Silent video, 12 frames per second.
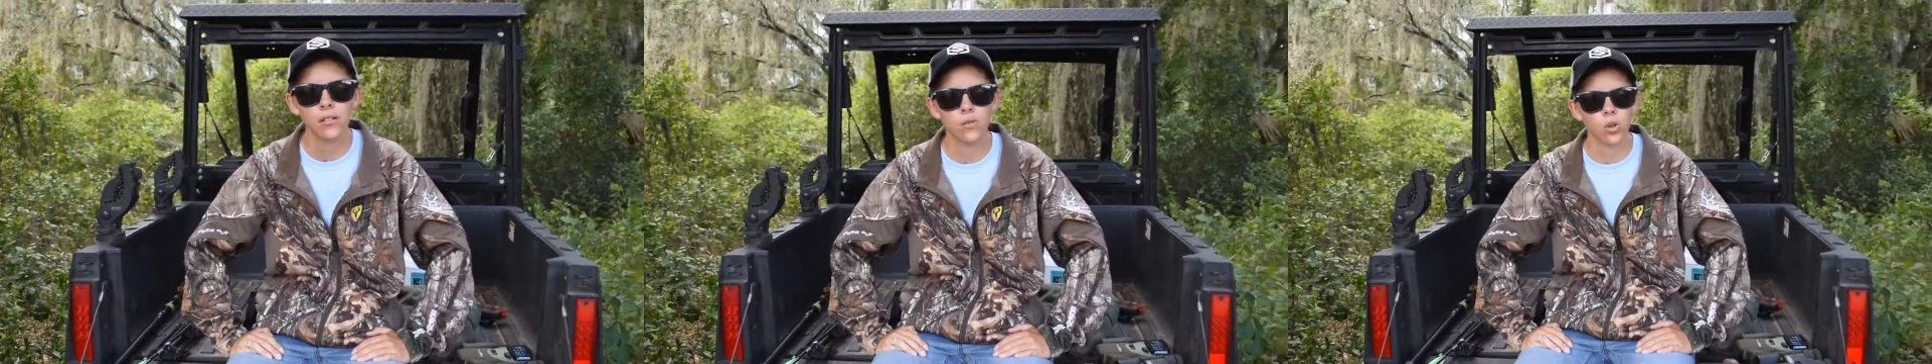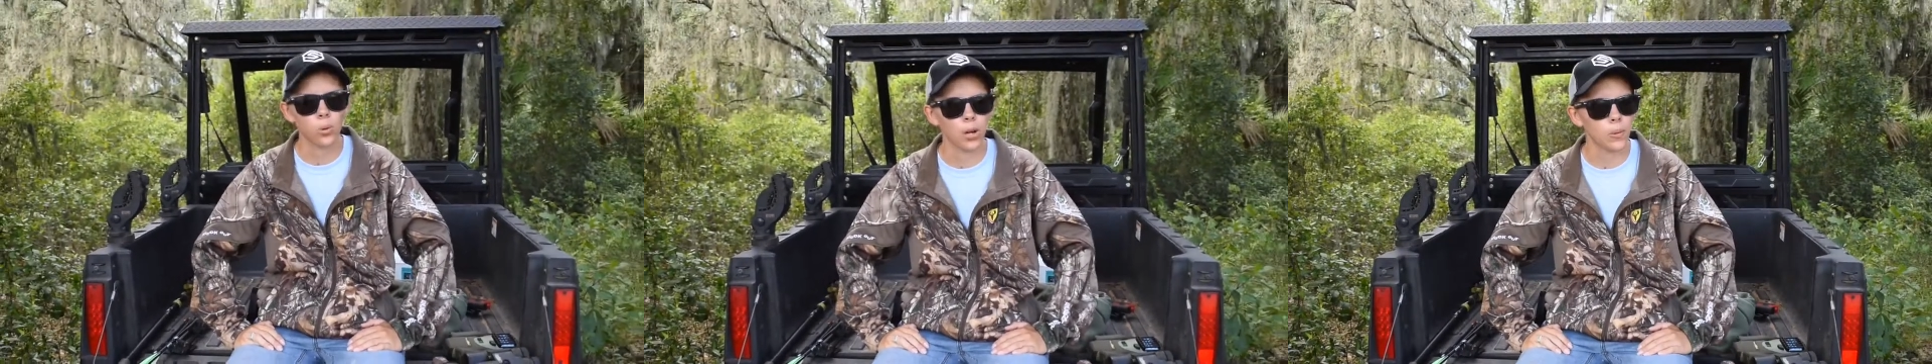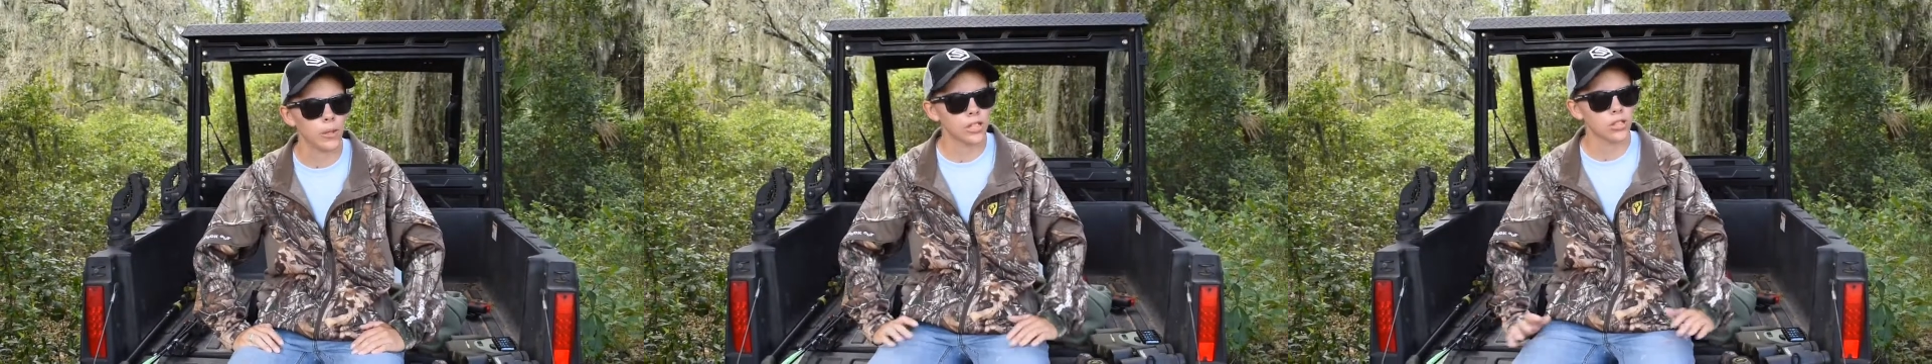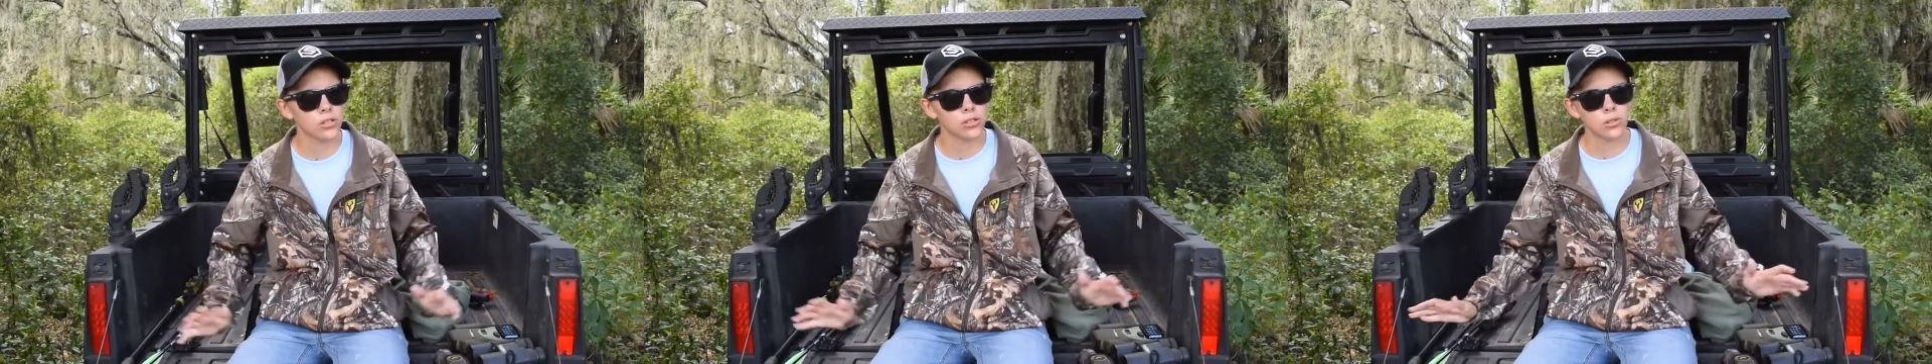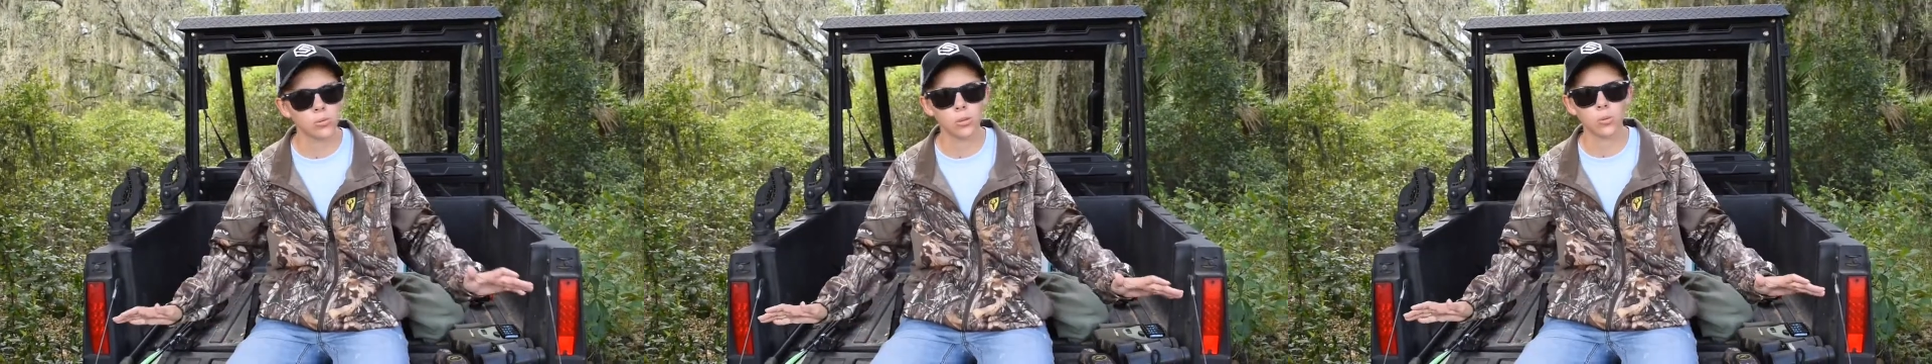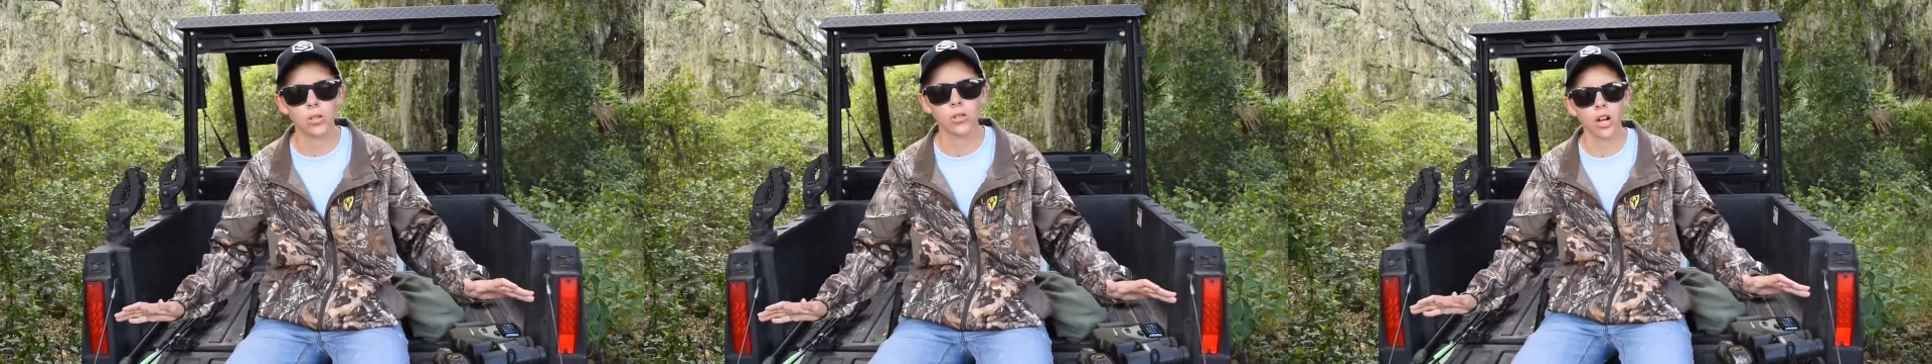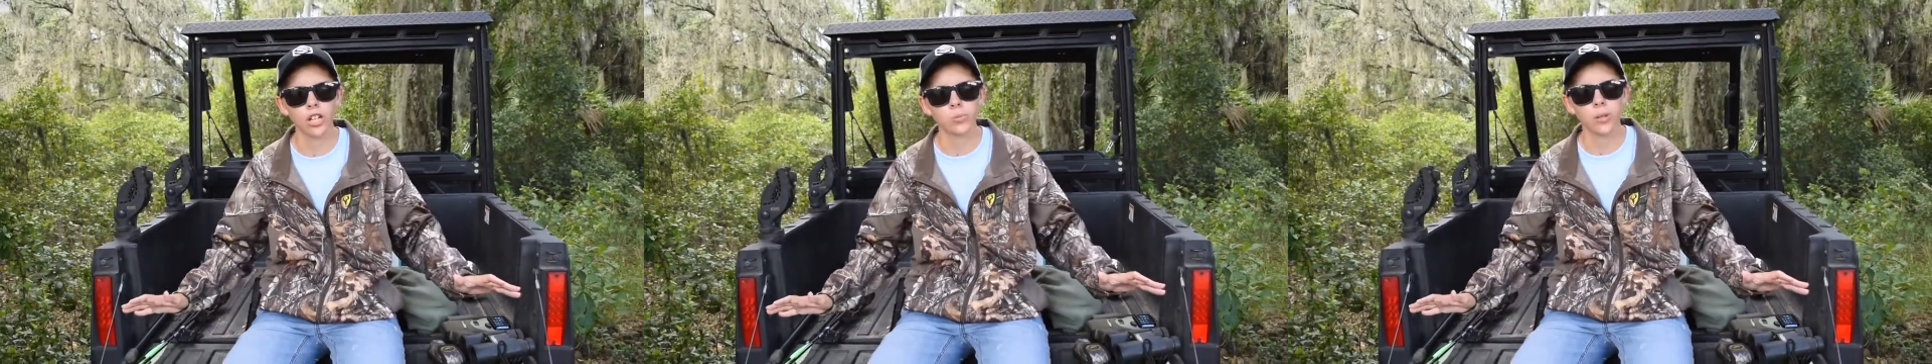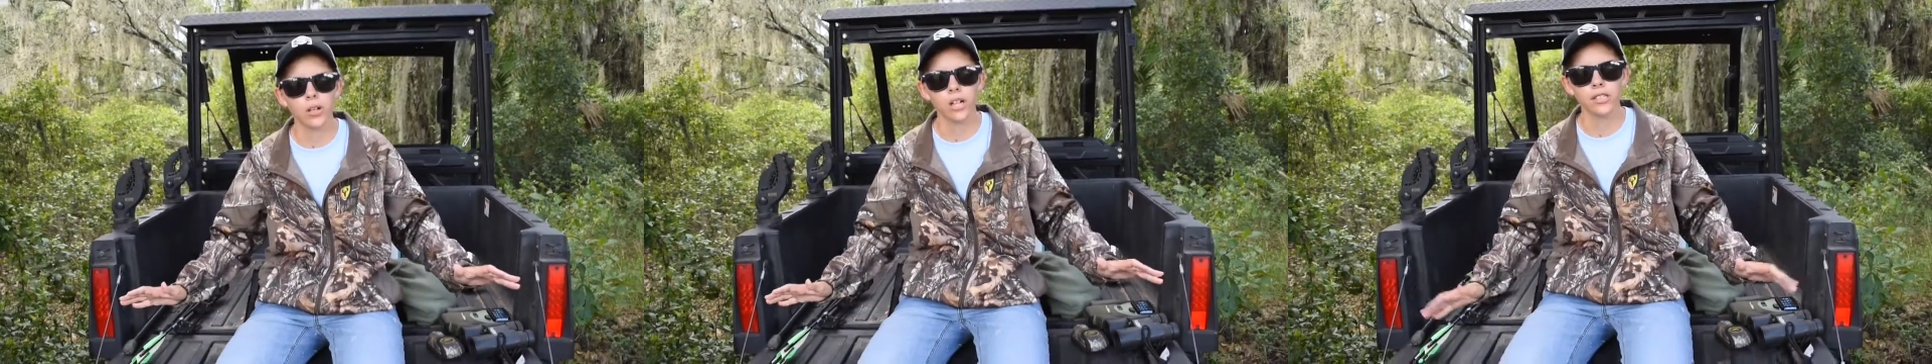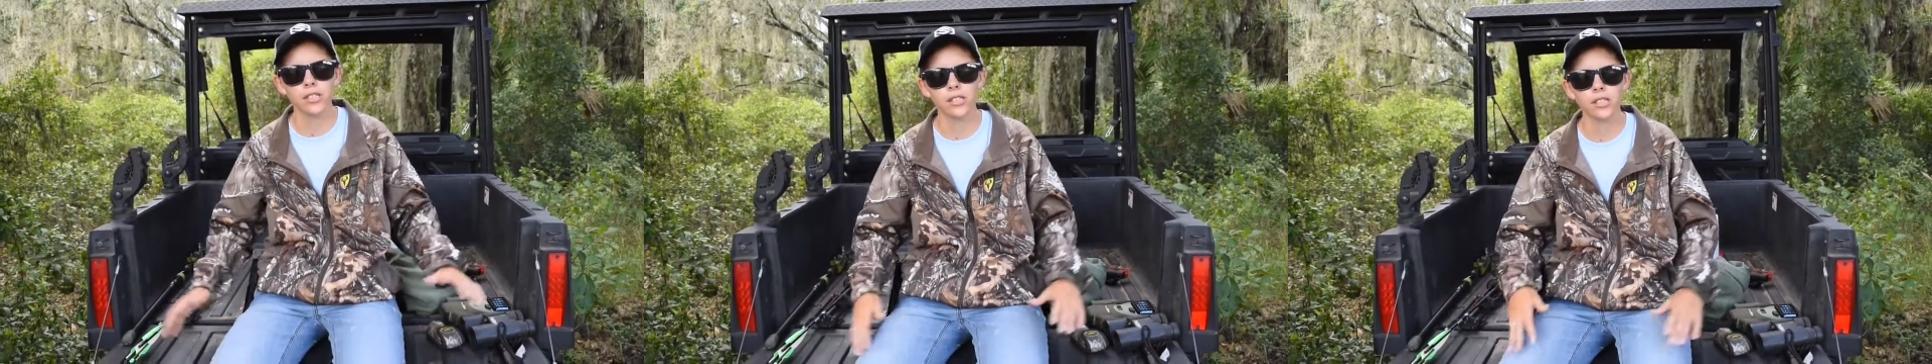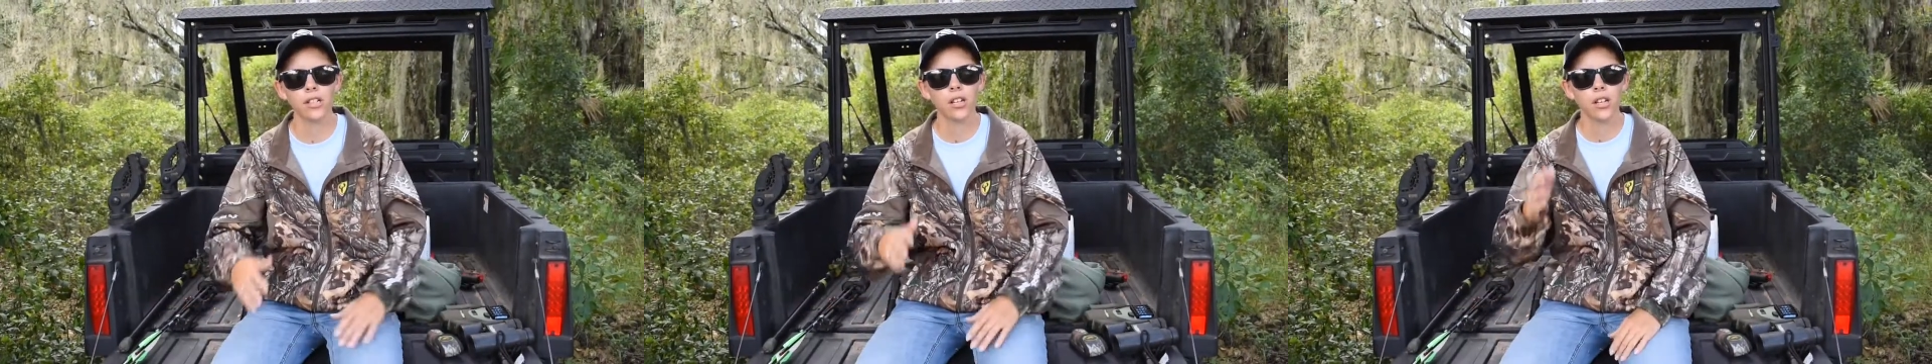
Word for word: for what we use when we're crossbow hunting.